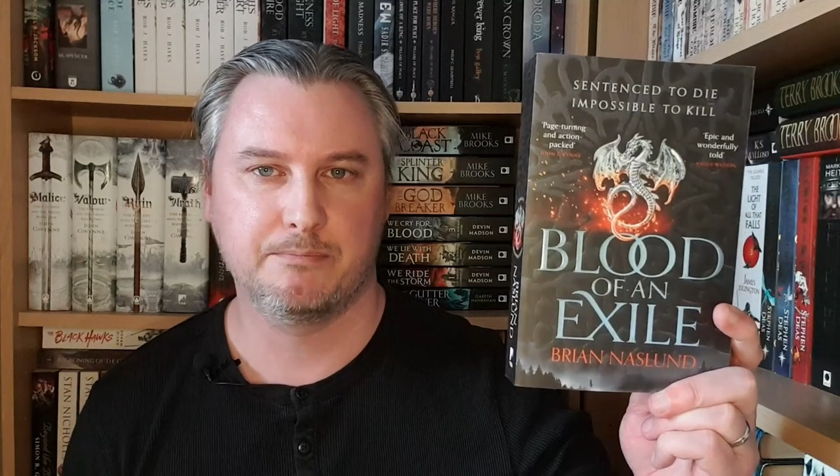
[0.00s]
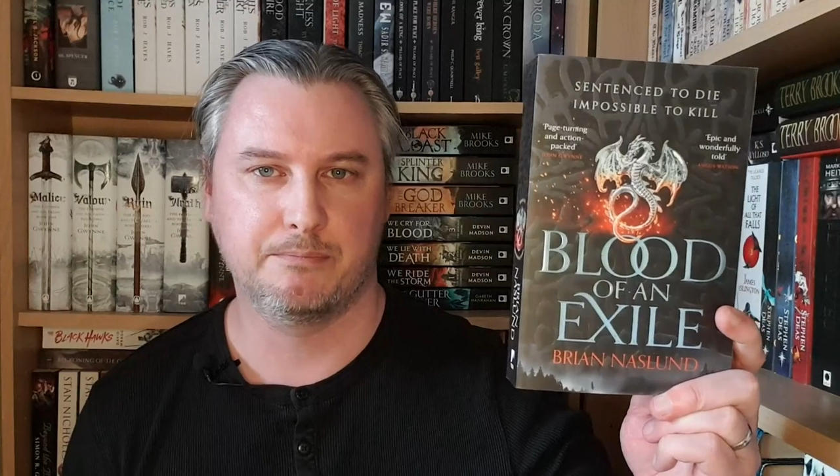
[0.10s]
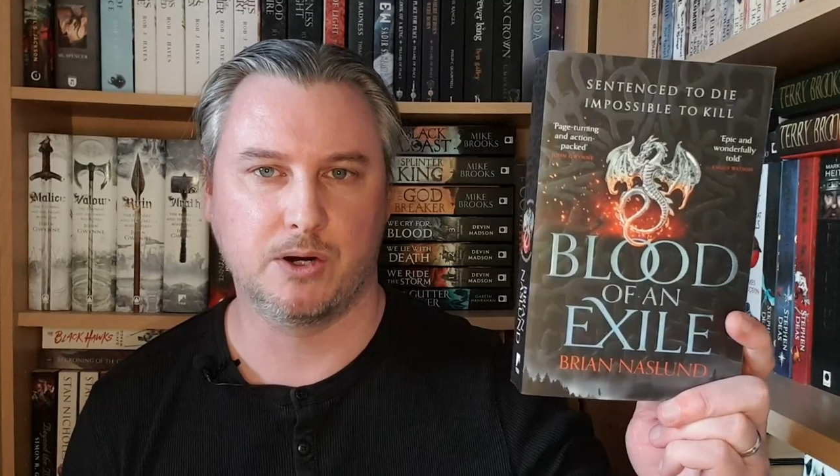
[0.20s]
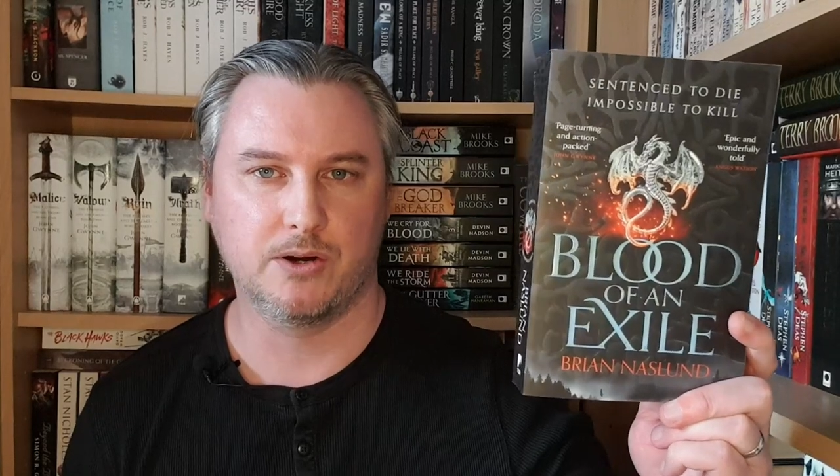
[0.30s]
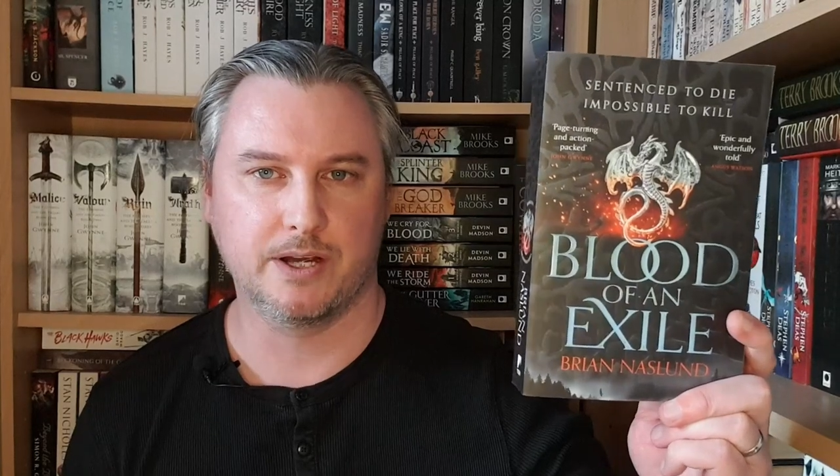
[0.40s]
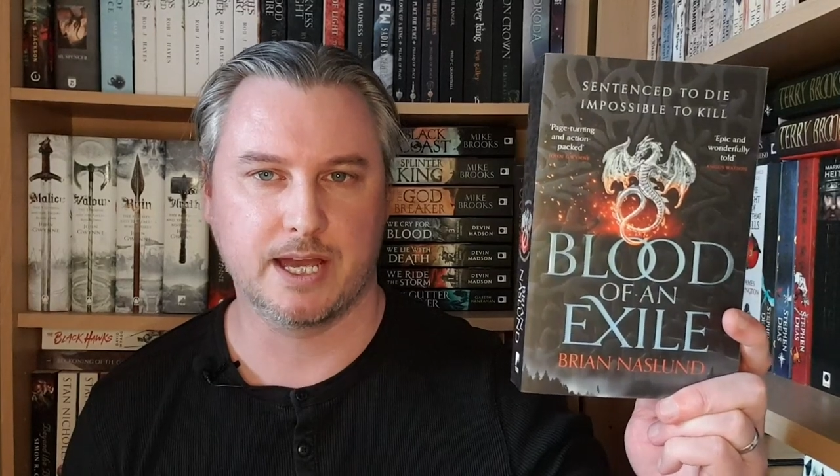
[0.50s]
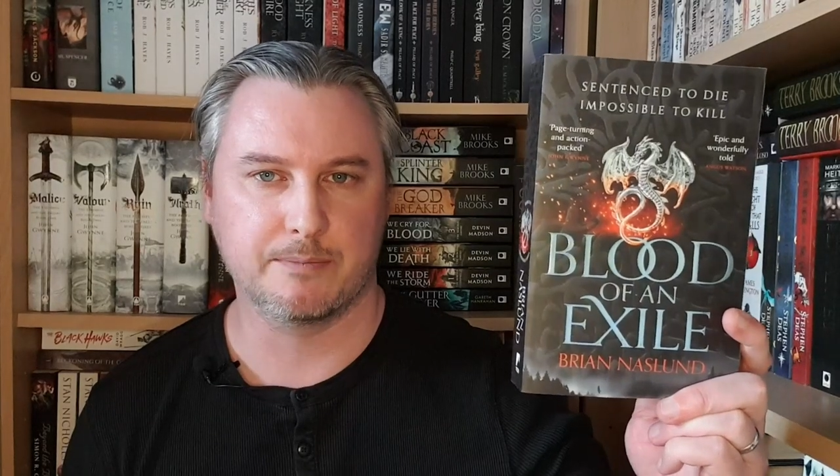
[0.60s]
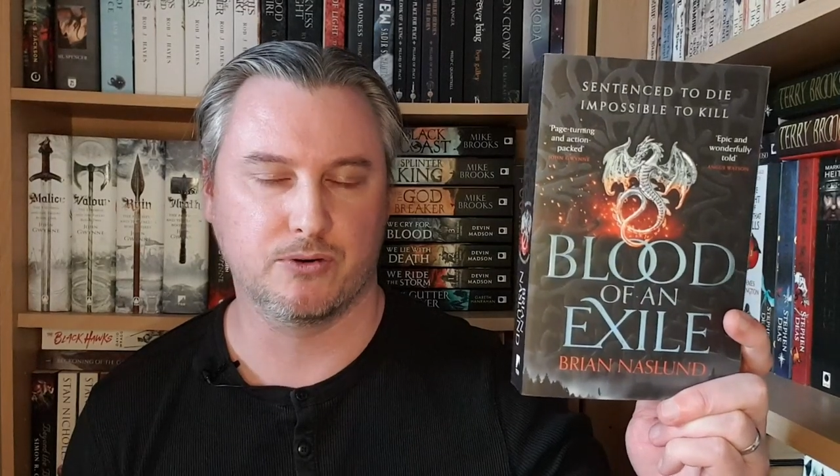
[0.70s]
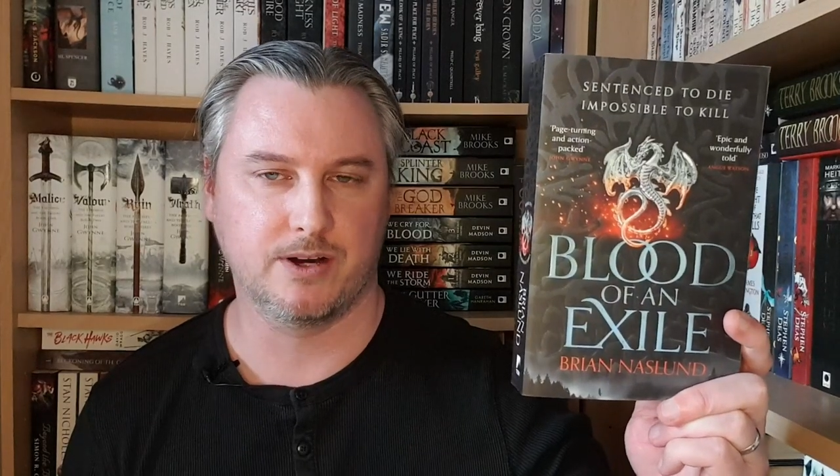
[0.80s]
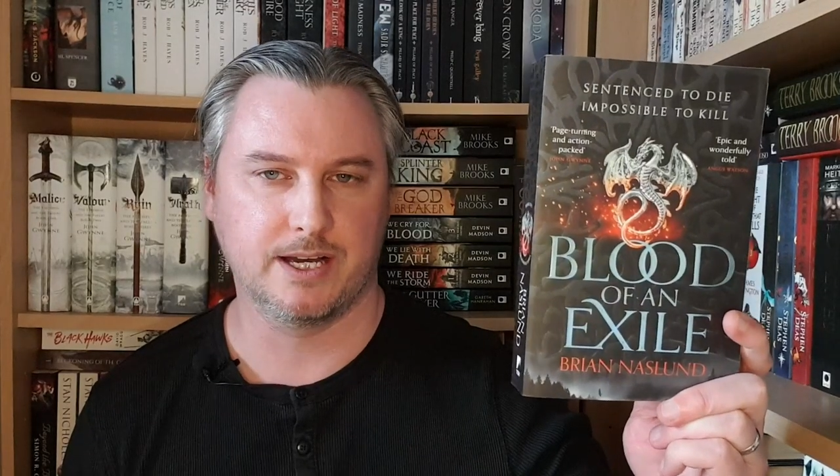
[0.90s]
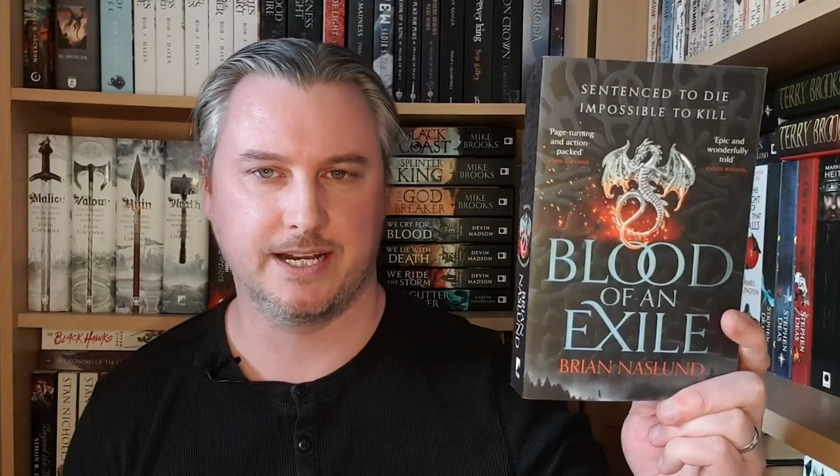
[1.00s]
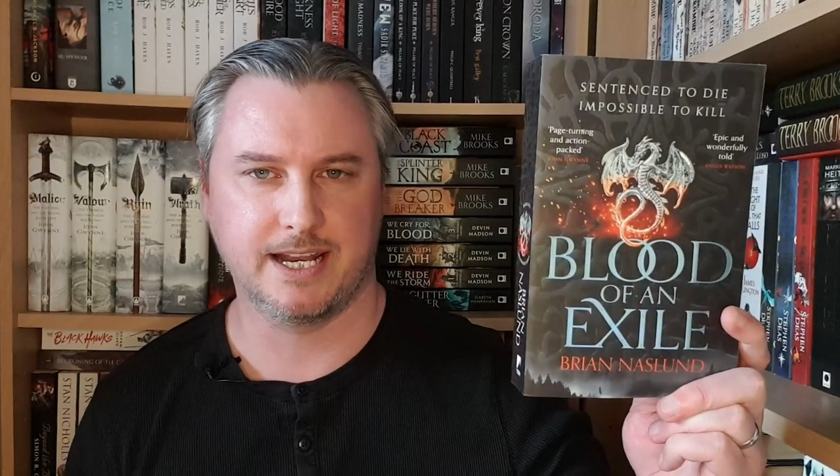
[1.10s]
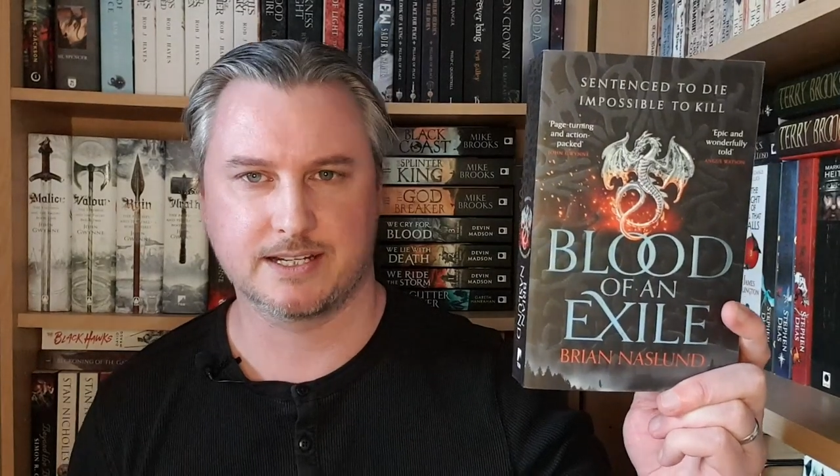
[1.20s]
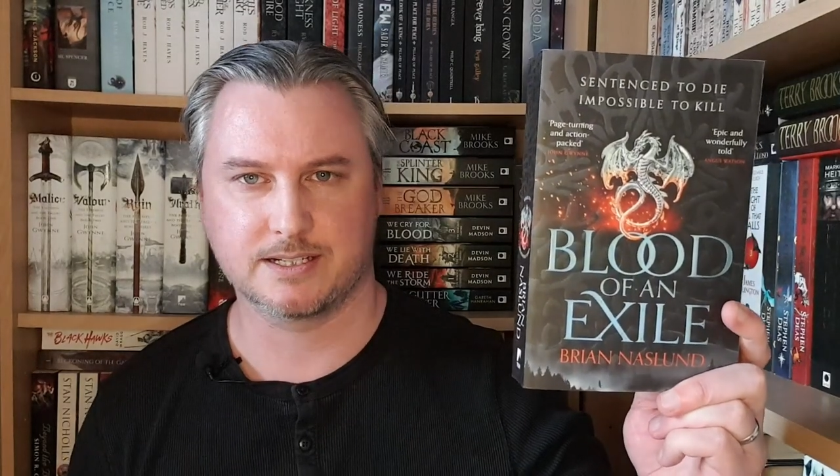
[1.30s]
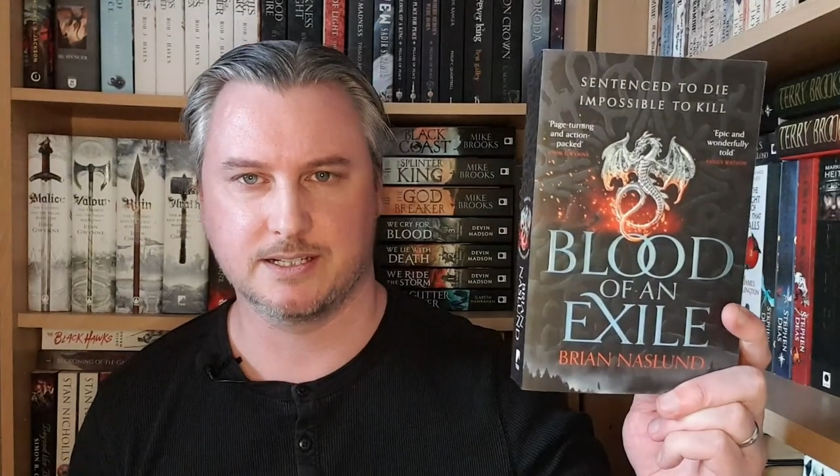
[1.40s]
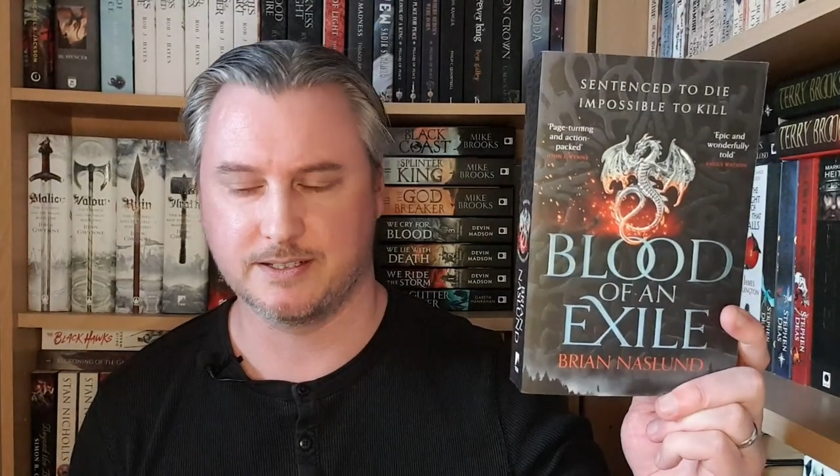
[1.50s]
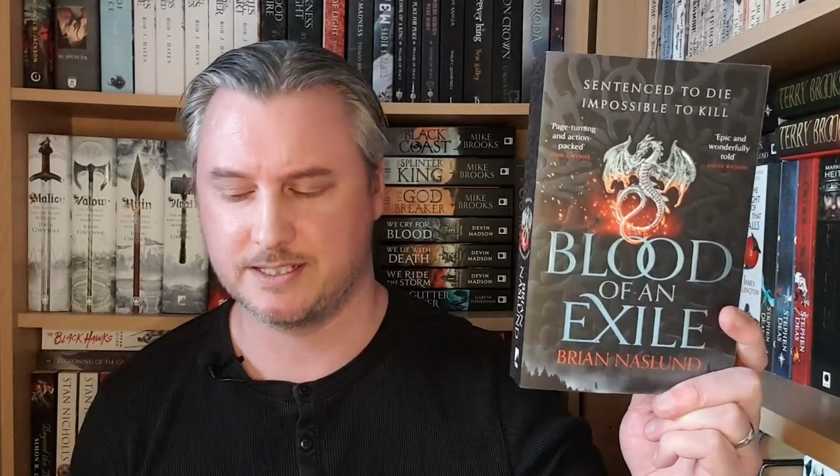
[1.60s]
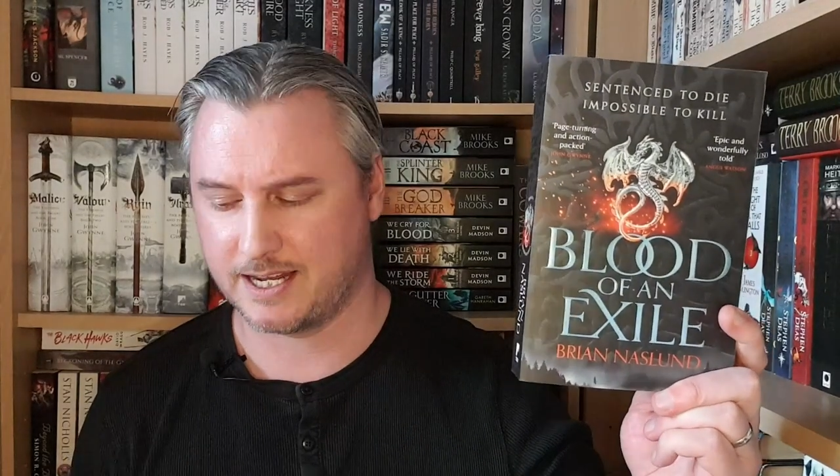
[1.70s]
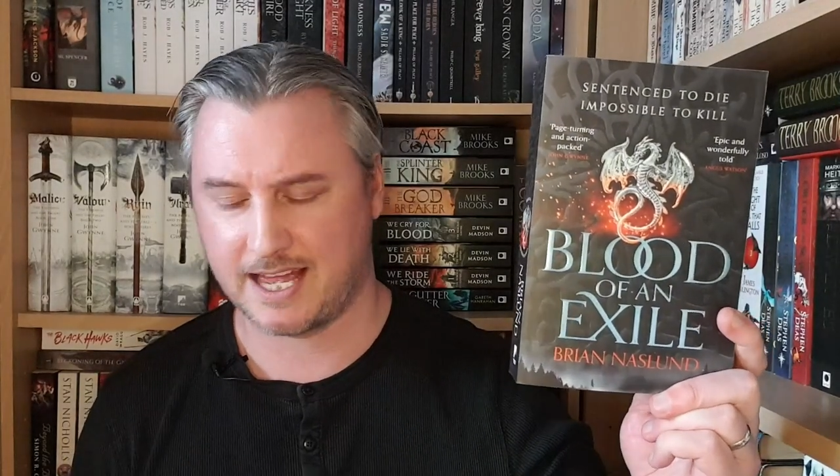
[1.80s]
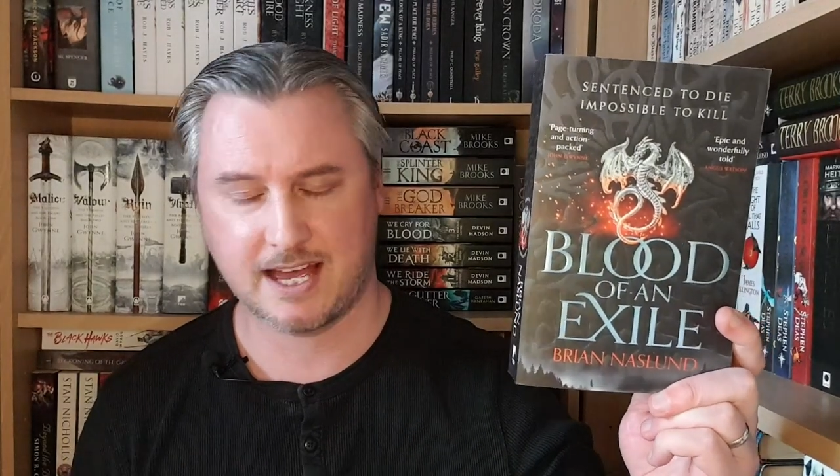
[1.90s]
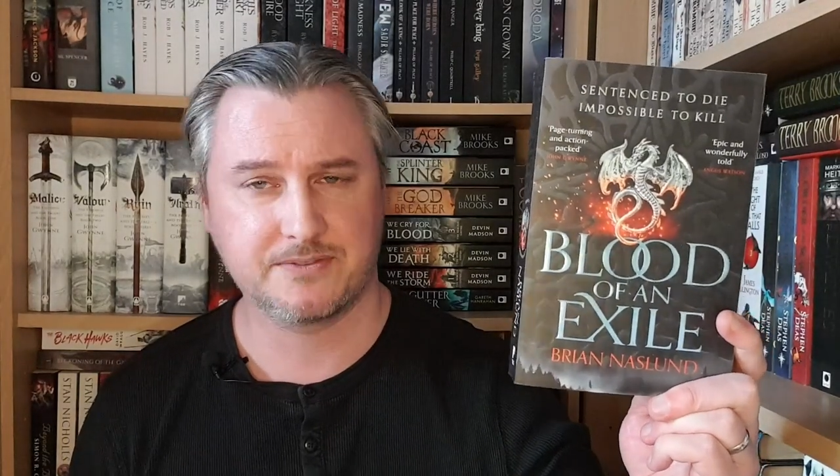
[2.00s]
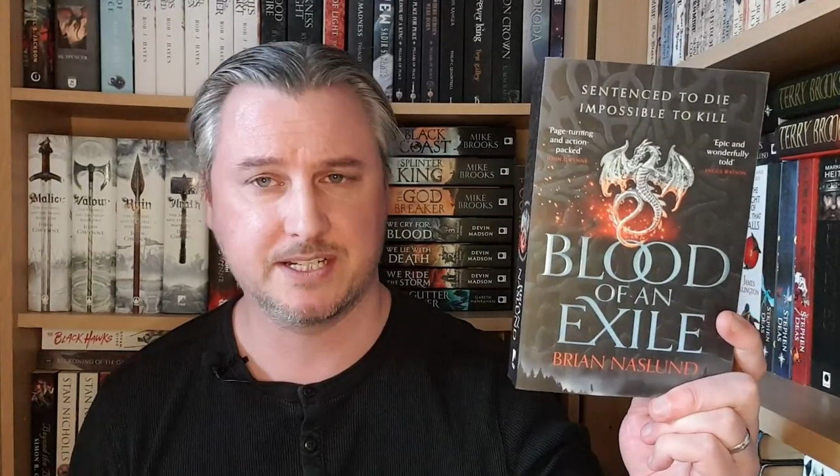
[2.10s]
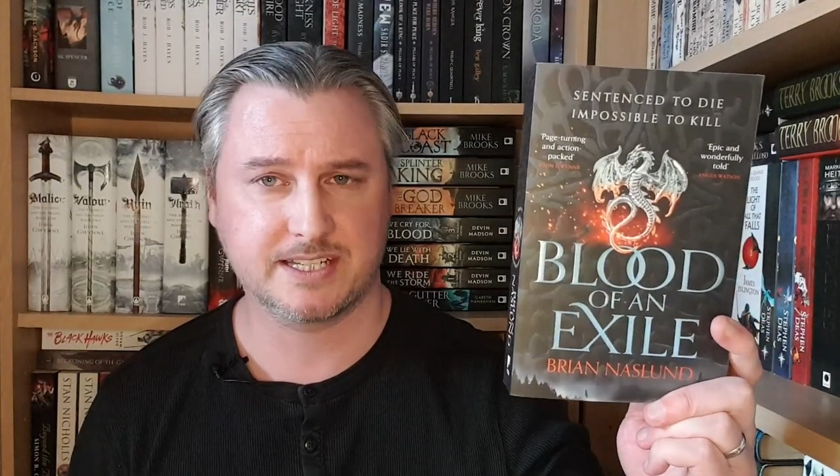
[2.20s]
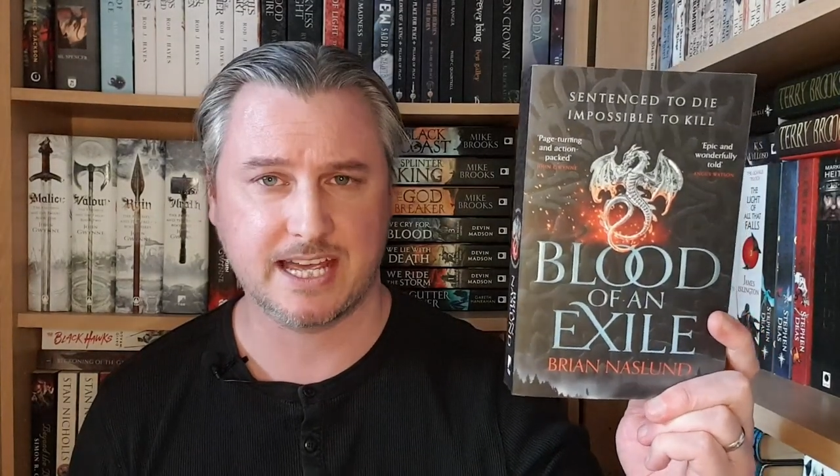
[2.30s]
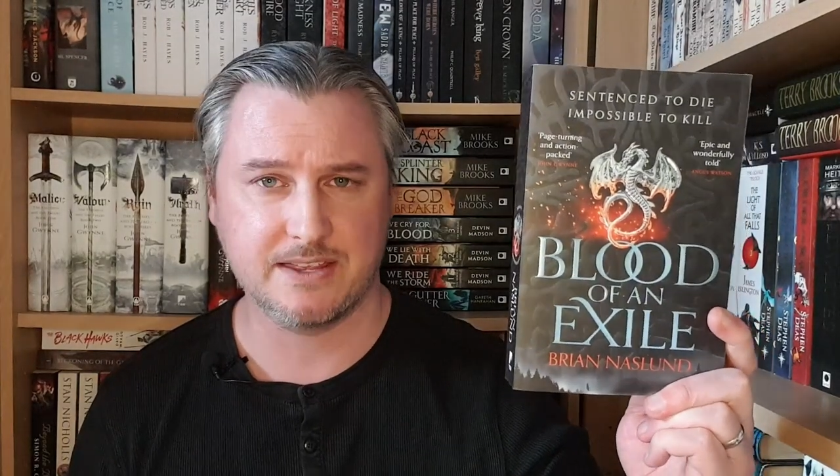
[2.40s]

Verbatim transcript: by Brian Naslund, and I have to say,